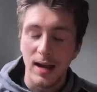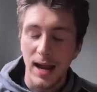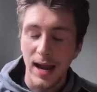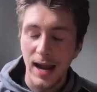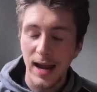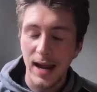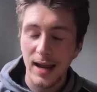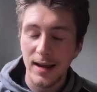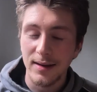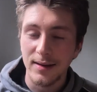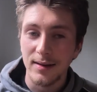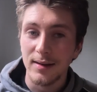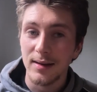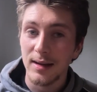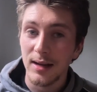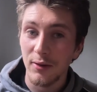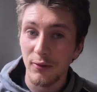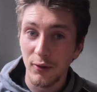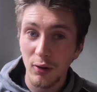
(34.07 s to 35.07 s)
And
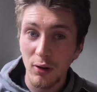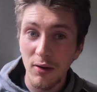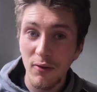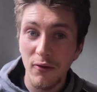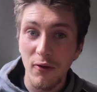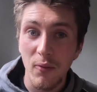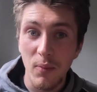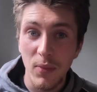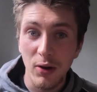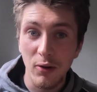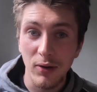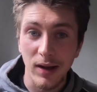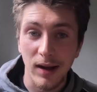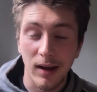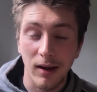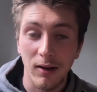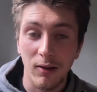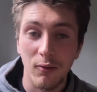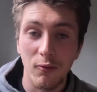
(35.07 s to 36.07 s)
if you're
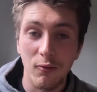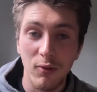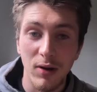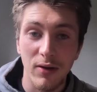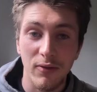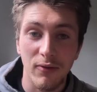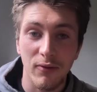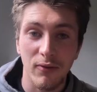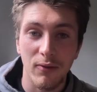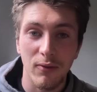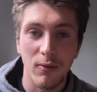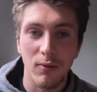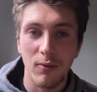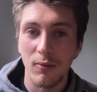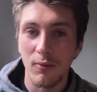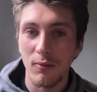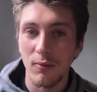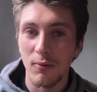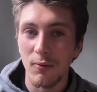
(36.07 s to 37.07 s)
unfamiliar with
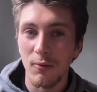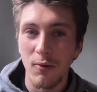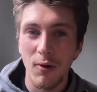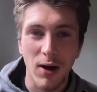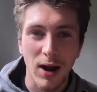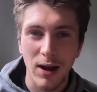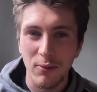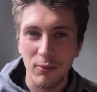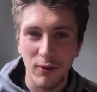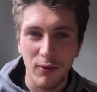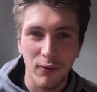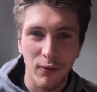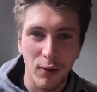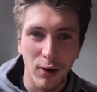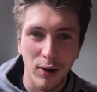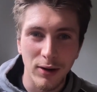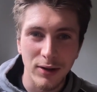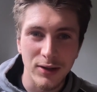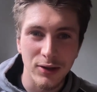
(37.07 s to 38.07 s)
what I'm
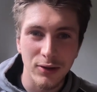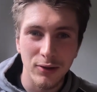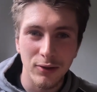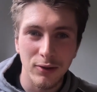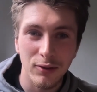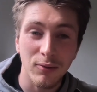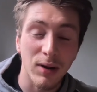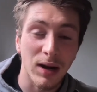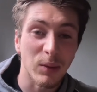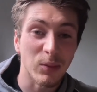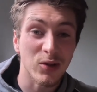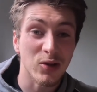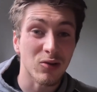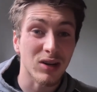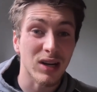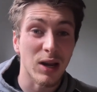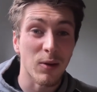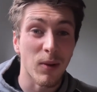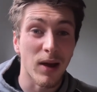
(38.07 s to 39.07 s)
referring to when I'm
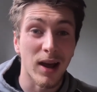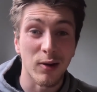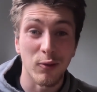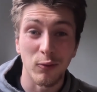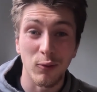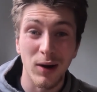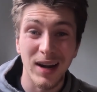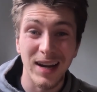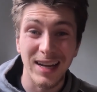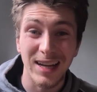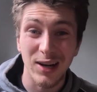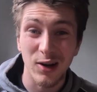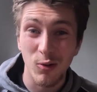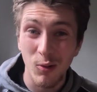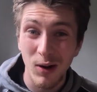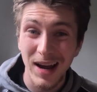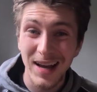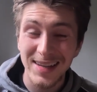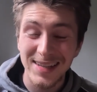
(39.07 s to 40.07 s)
talking about running
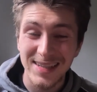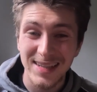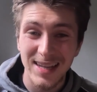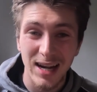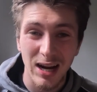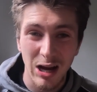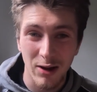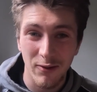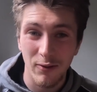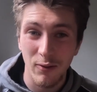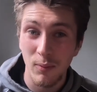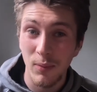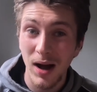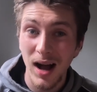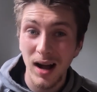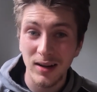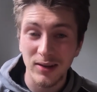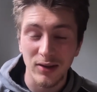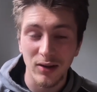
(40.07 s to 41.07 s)
quests that I've
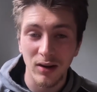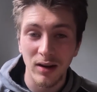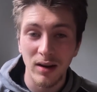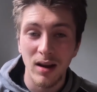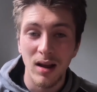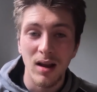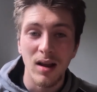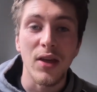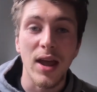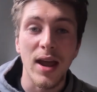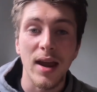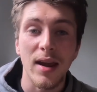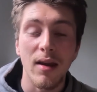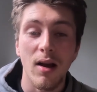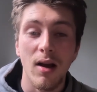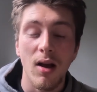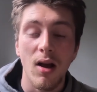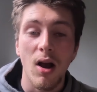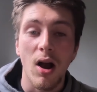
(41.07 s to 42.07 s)
embarked on,
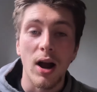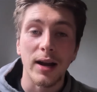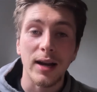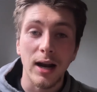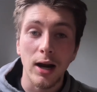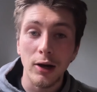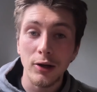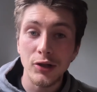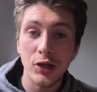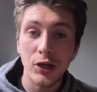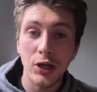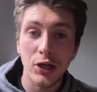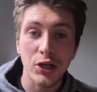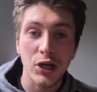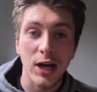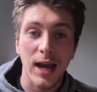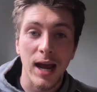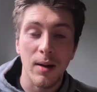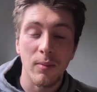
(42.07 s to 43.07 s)
then I encourage you to
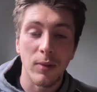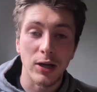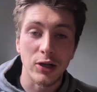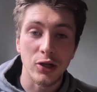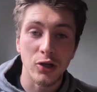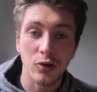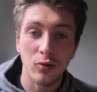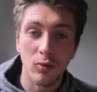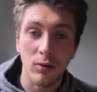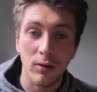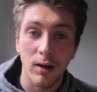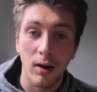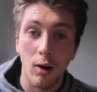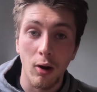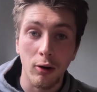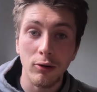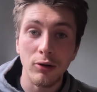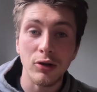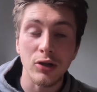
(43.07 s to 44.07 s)
check out my short
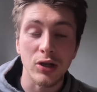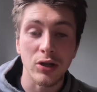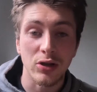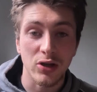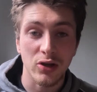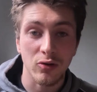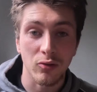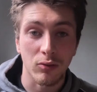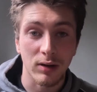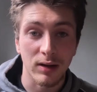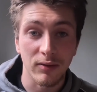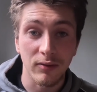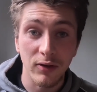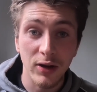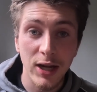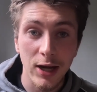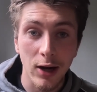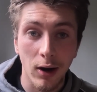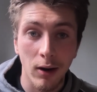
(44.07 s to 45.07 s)
origin story
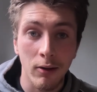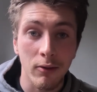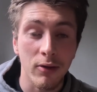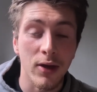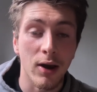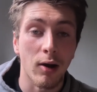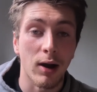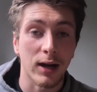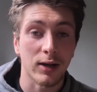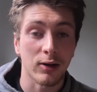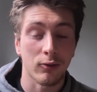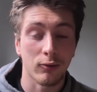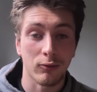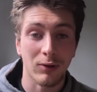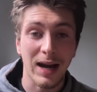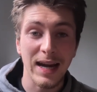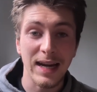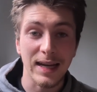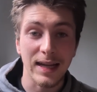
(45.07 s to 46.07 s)
video that I
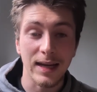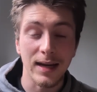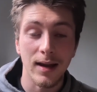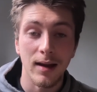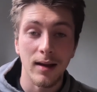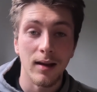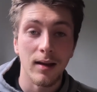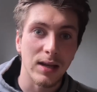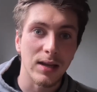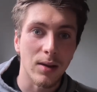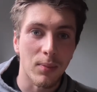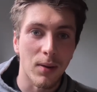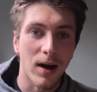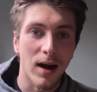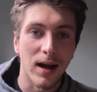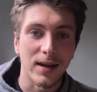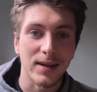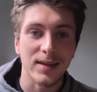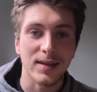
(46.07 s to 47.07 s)
created in the
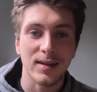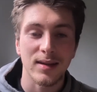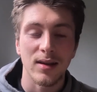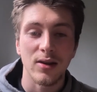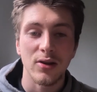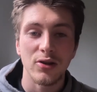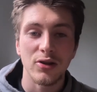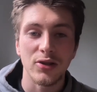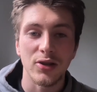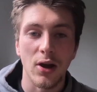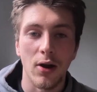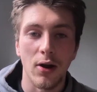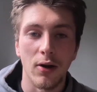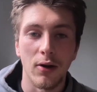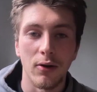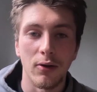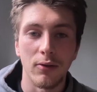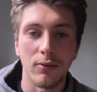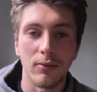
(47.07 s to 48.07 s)
past.
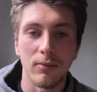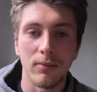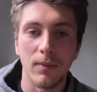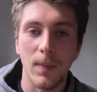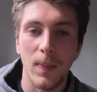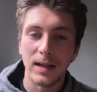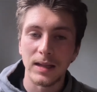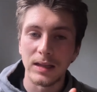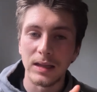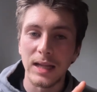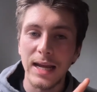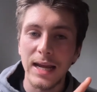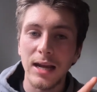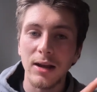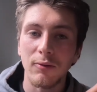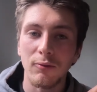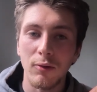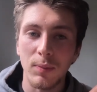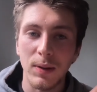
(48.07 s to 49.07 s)
So
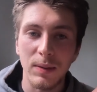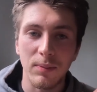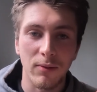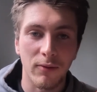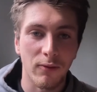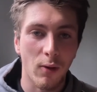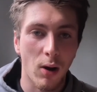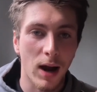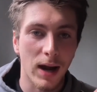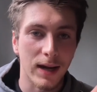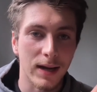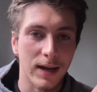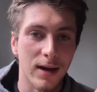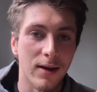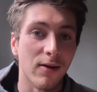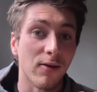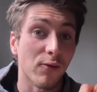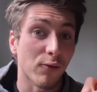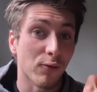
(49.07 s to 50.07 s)
link will be
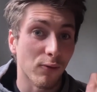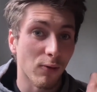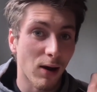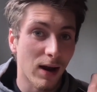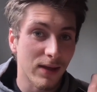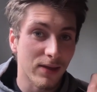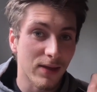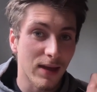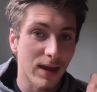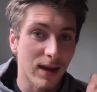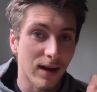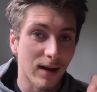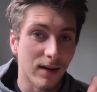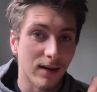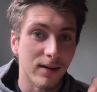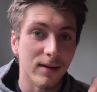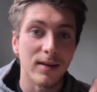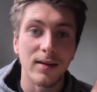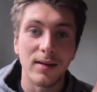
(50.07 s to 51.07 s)
provided right
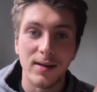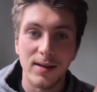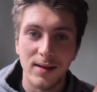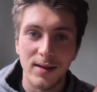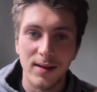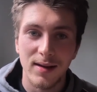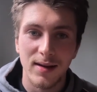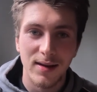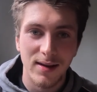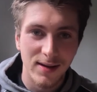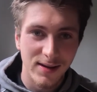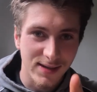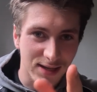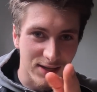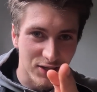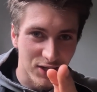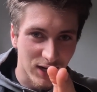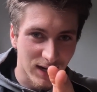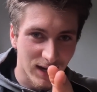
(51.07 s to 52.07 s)
there.
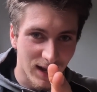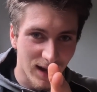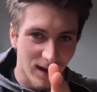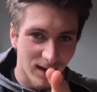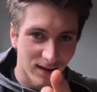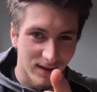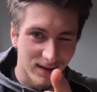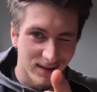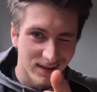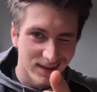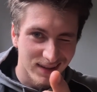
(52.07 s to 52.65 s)
So check it out.